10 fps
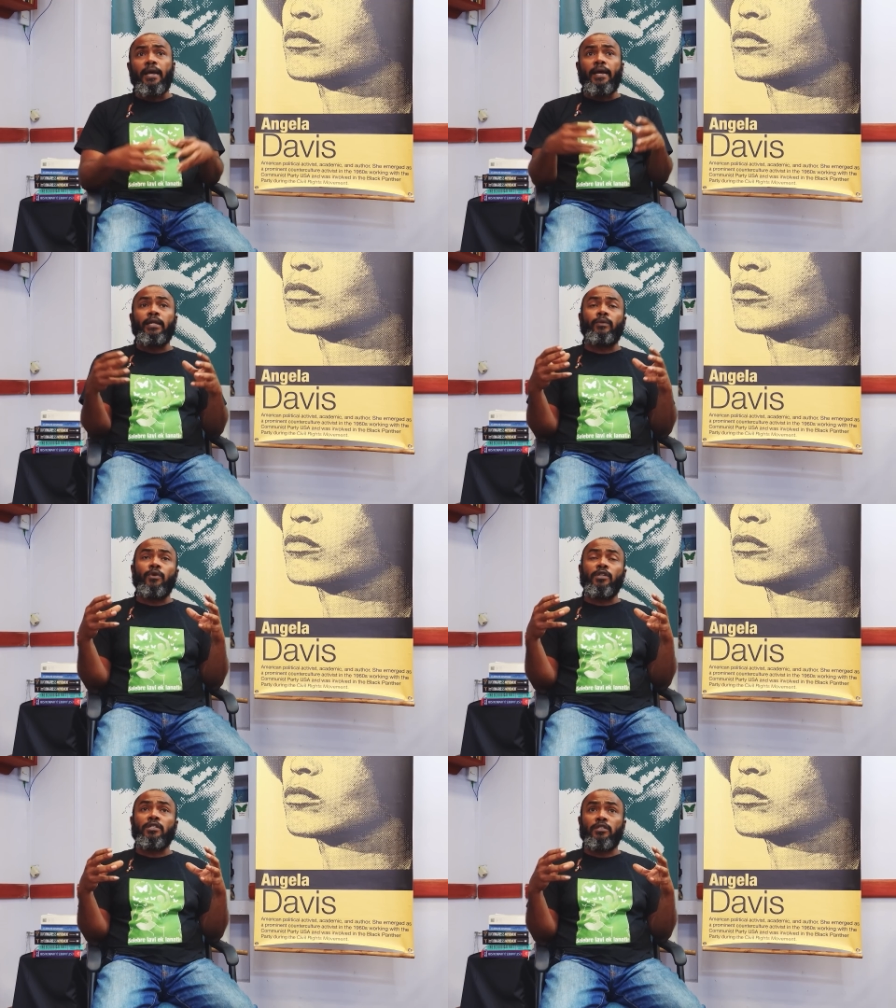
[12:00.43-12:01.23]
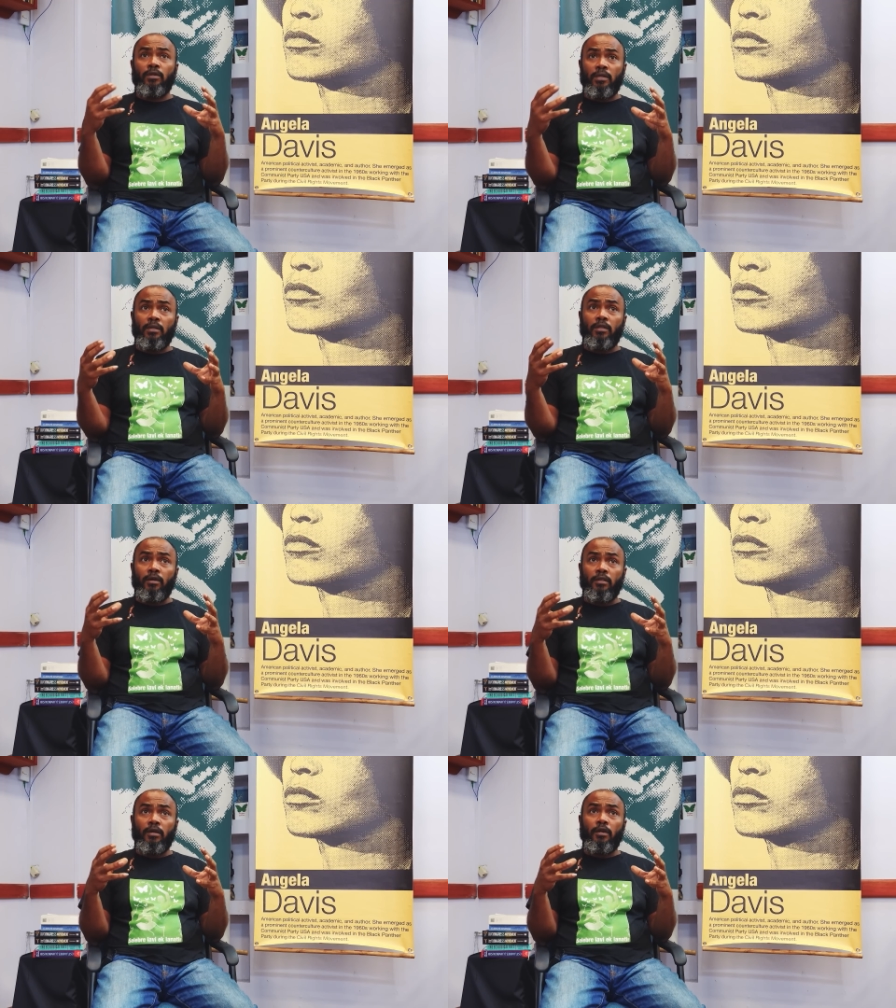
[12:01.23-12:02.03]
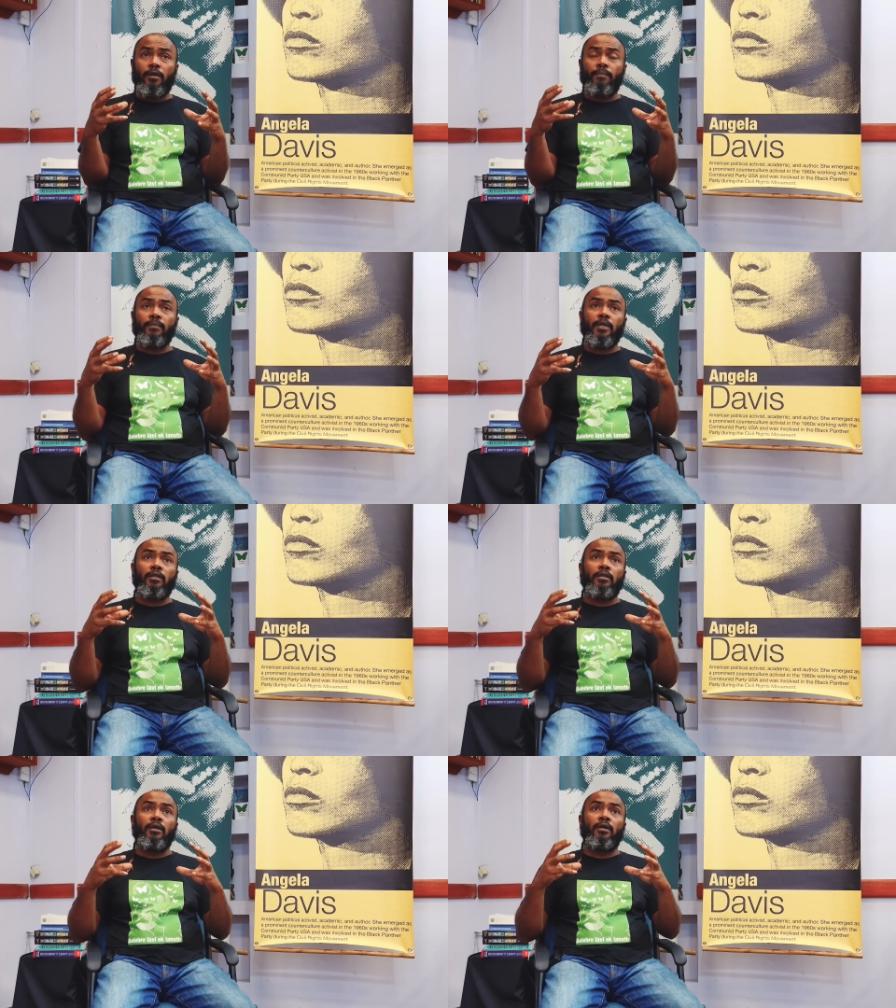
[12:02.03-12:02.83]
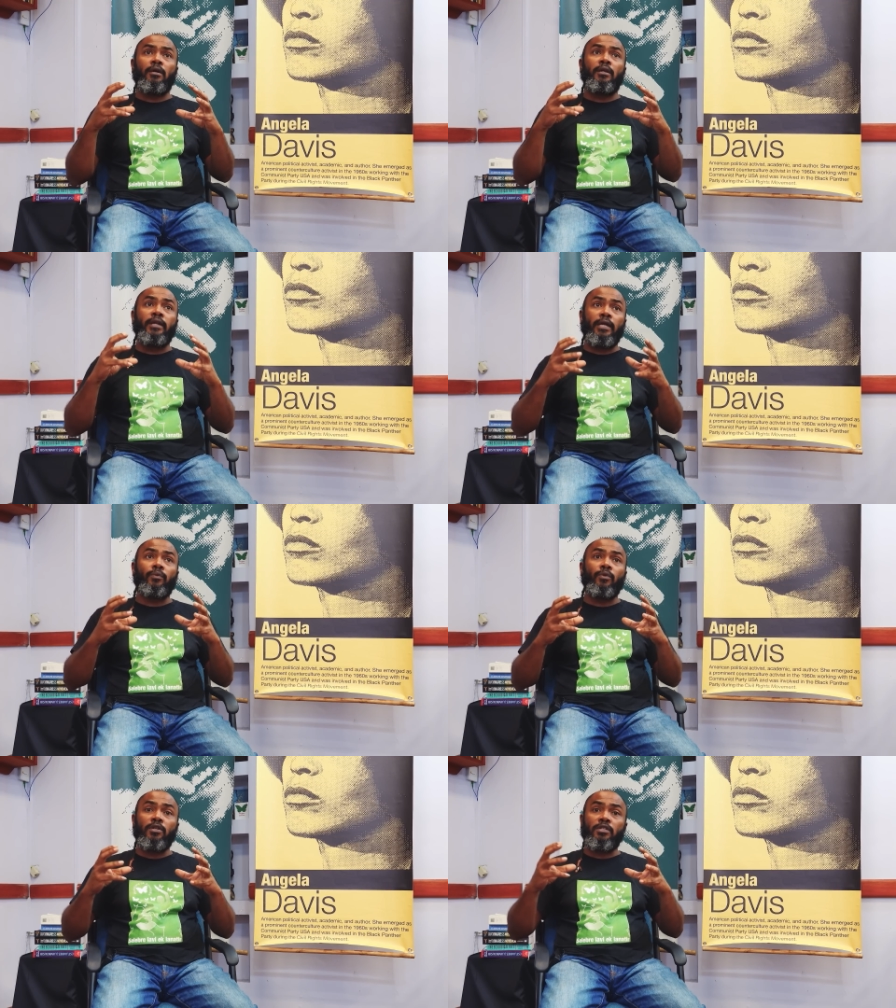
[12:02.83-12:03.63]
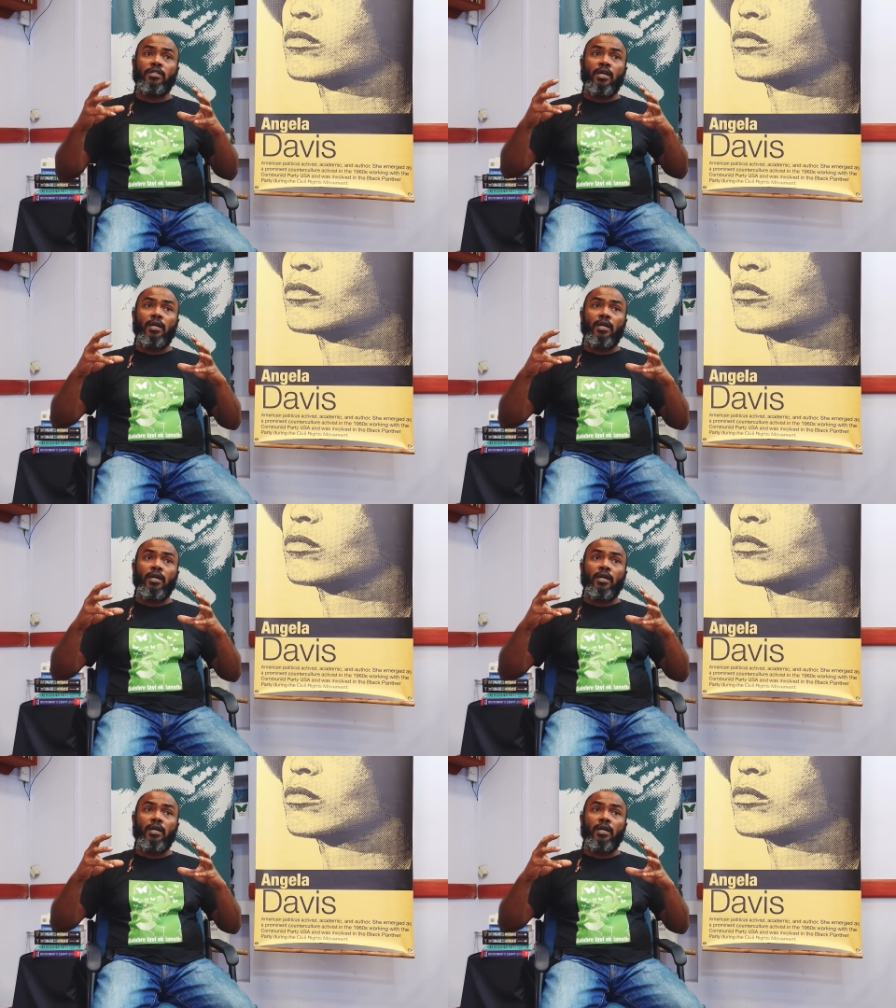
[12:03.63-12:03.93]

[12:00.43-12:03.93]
And it was so the net was